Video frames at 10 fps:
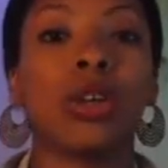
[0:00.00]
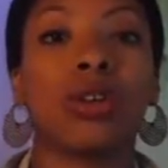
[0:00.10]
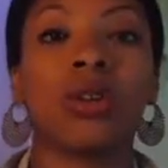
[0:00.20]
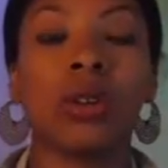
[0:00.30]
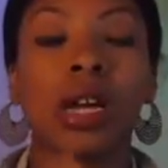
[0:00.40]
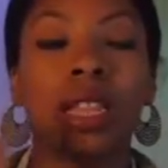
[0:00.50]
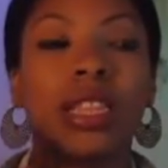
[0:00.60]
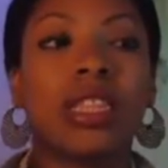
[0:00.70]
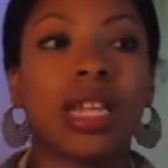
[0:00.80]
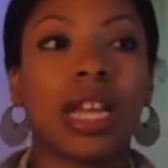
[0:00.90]
knew
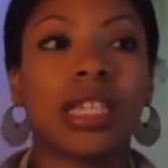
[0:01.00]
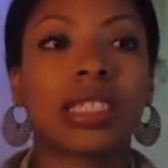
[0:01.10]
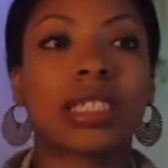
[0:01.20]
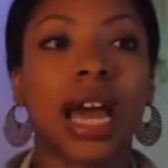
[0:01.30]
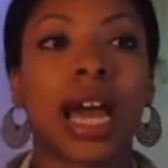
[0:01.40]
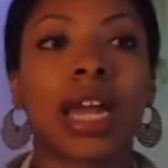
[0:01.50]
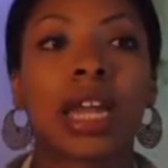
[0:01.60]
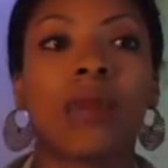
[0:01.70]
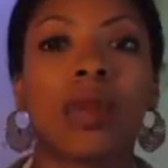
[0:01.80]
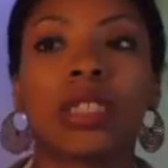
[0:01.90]
it
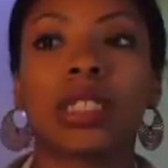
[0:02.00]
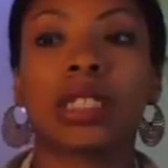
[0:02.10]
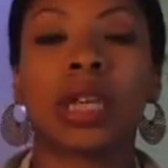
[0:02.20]
wasn't